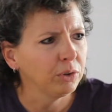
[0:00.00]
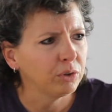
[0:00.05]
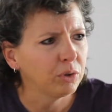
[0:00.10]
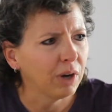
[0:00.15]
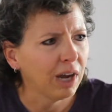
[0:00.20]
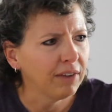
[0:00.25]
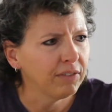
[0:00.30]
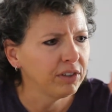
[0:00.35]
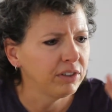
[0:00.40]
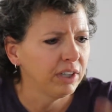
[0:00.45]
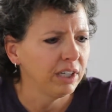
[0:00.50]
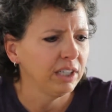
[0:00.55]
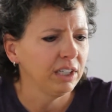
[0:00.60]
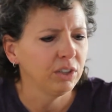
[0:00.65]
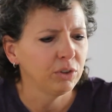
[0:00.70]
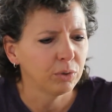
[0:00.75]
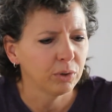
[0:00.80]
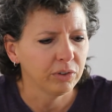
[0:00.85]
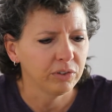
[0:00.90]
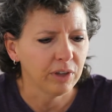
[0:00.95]

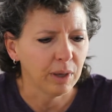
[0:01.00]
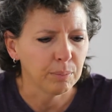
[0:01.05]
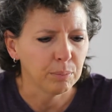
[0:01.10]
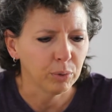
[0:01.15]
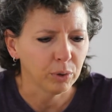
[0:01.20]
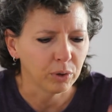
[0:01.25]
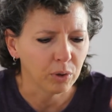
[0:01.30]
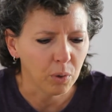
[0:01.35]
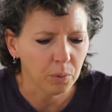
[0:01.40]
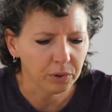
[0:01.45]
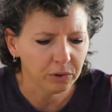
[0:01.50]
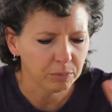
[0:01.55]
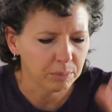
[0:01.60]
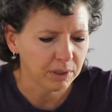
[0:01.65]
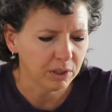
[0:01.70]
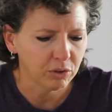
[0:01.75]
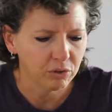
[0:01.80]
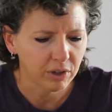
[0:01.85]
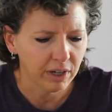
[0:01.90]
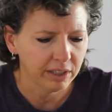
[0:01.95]
gravitating towards that book, always
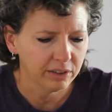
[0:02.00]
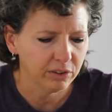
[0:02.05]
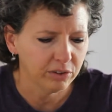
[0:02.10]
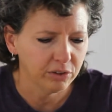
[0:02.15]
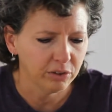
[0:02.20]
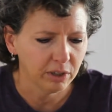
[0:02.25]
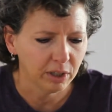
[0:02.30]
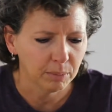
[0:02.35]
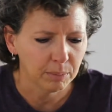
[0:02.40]
being attracted to it.